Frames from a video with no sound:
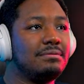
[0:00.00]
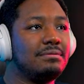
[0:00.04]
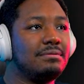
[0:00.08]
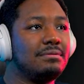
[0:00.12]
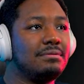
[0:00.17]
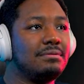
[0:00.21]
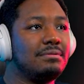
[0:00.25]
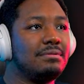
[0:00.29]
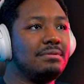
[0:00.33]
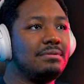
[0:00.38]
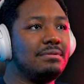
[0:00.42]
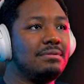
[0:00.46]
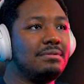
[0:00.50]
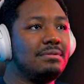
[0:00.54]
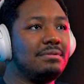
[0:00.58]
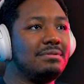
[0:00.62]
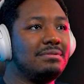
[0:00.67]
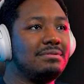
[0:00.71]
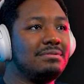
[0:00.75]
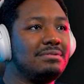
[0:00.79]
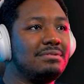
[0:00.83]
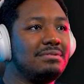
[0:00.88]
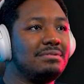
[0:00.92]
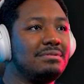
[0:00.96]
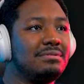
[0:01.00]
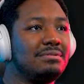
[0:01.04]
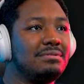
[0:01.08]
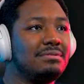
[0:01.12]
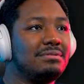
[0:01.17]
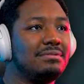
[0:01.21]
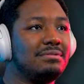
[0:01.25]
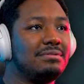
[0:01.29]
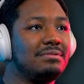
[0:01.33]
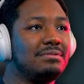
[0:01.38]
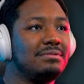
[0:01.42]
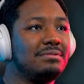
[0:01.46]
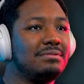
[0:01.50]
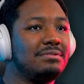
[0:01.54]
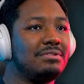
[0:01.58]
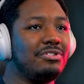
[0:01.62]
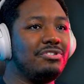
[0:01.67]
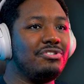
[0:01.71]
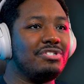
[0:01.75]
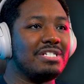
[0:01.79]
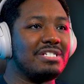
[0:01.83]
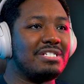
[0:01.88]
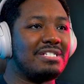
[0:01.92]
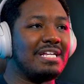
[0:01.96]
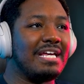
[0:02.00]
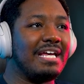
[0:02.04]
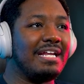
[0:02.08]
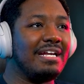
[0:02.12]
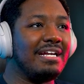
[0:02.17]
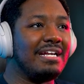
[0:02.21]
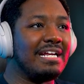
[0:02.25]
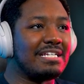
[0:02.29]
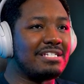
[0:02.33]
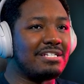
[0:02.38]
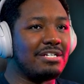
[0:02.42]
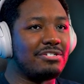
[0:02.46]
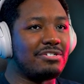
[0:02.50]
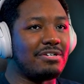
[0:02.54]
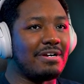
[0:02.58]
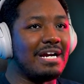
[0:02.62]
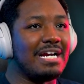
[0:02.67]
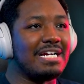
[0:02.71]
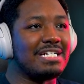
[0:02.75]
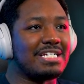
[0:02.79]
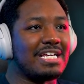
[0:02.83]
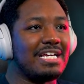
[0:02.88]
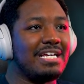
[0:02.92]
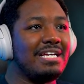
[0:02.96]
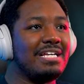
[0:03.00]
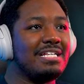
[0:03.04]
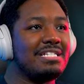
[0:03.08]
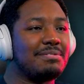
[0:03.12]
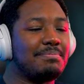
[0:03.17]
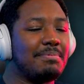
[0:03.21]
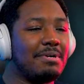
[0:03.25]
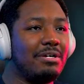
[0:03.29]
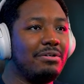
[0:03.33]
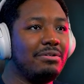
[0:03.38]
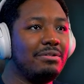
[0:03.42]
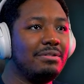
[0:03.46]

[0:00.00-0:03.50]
So you just standing next to trash cans, bro?